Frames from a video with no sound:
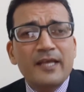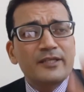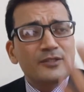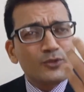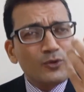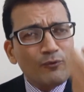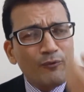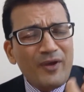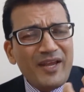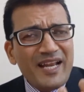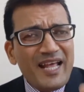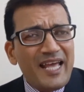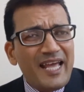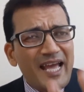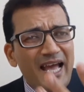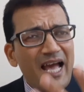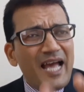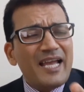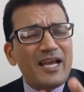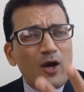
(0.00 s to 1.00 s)
So when
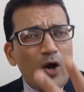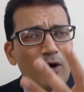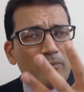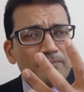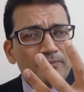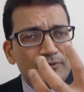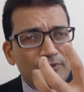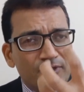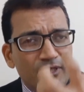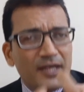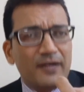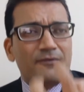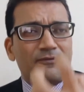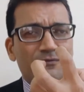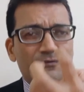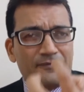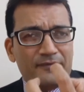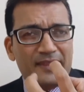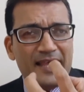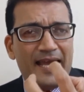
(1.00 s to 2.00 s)
I observe
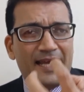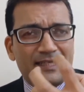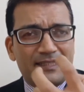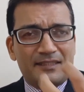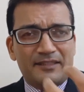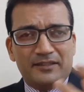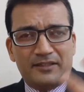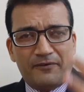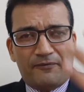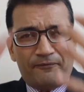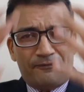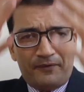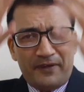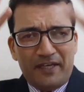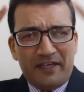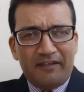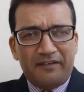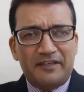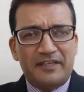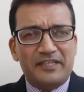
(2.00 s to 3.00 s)
that the
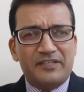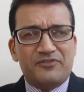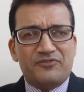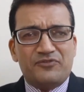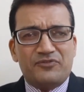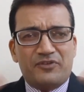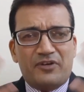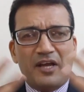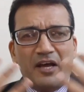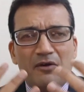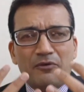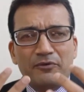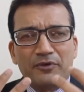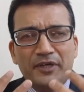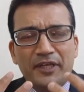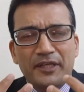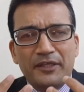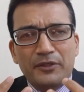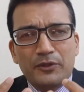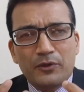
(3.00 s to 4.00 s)
fear is
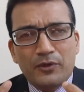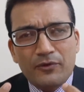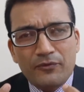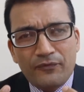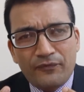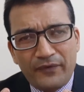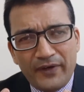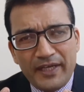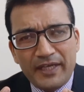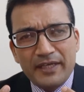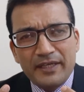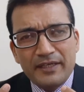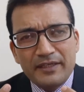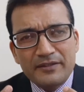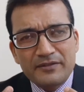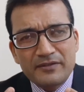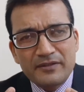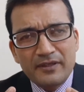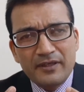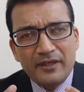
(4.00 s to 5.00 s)
surrounding your
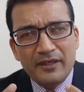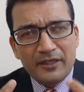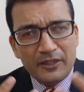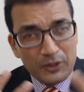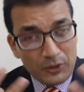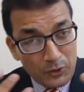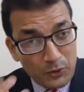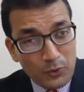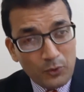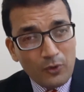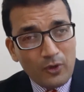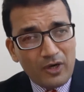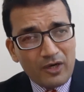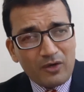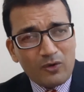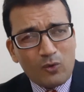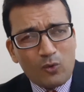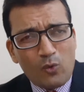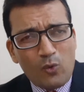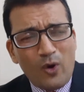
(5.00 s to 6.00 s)
face, you are
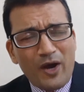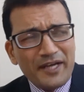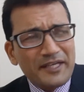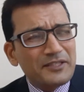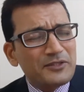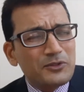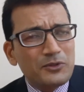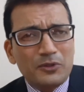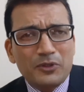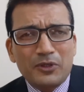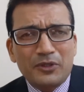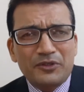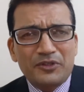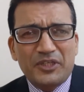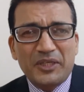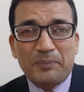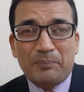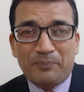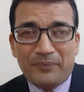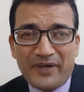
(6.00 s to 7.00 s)
quite, you know,
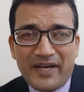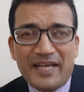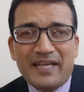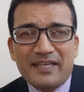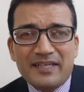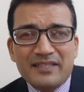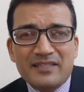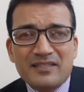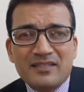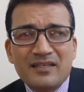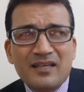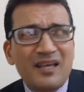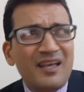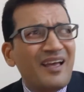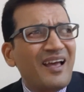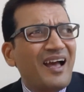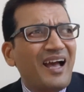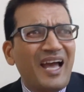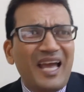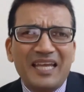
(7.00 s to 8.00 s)
depressed,
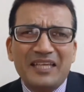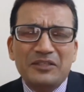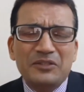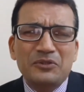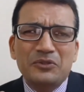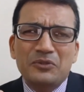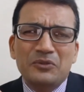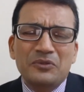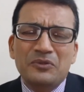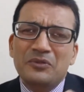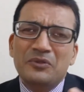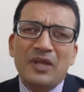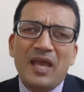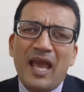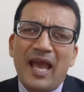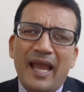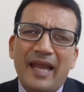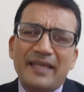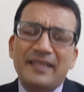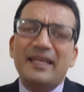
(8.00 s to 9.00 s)

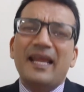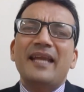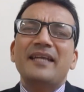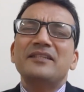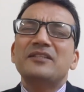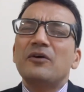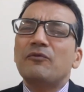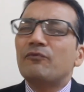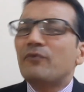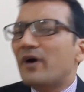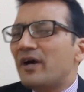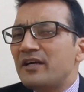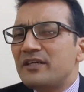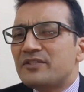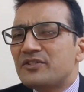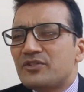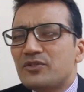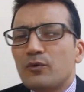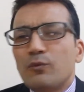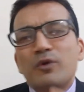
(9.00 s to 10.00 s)
and the
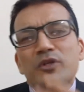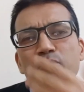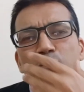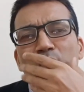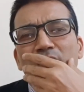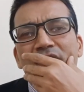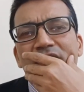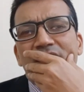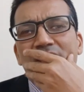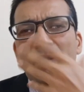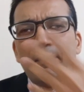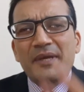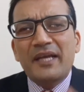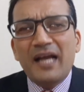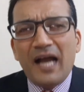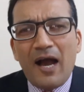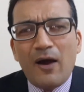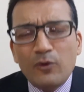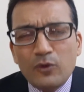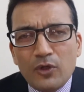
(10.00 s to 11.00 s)
words which were coming
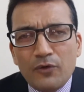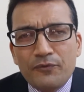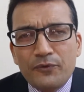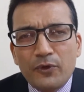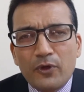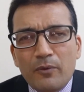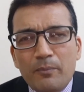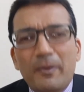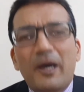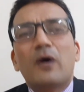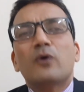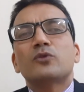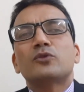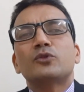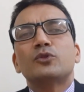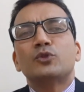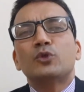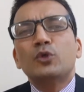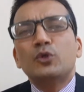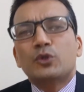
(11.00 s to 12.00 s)
out of your
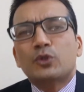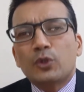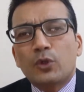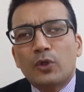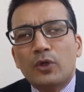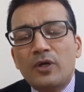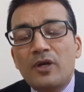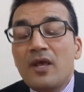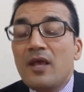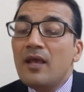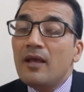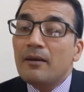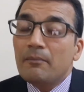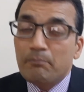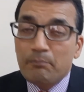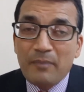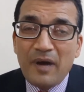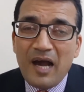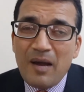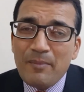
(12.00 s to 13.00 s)
mouth, you told,
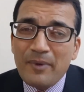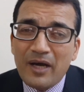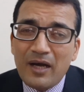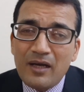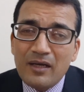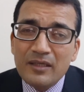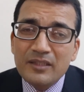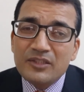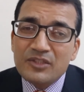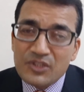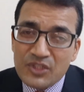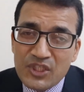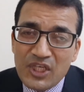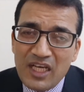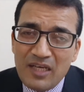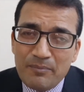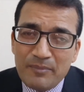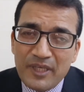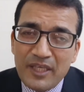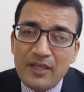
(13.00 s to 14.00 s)
mama,
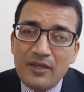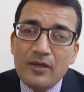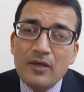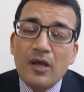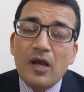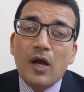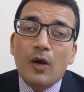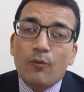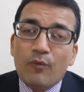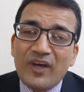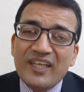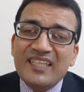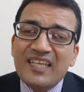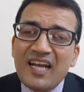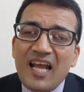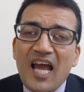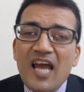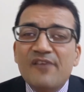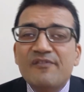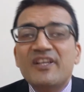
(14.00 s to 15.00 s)
tell me whether
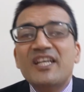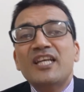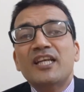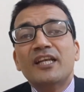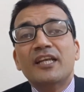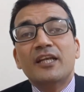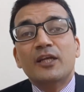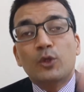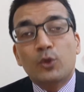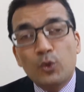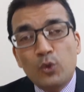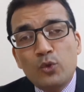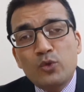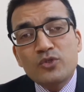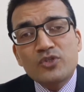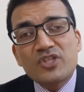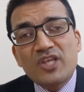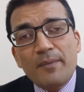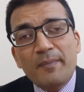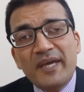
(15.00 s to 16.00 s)
I will
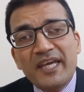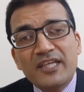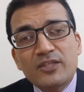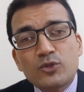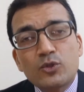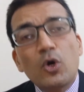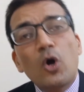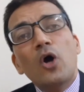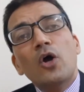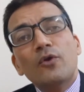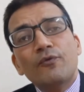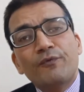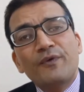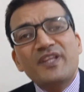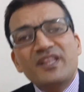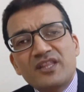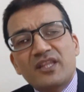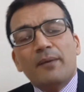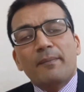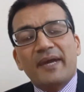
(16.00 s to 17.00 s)
lose the match or
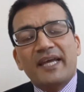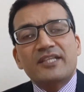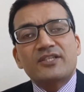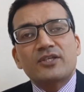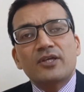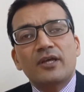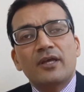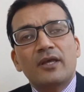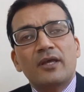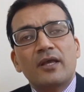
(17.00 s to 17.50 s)
win the match.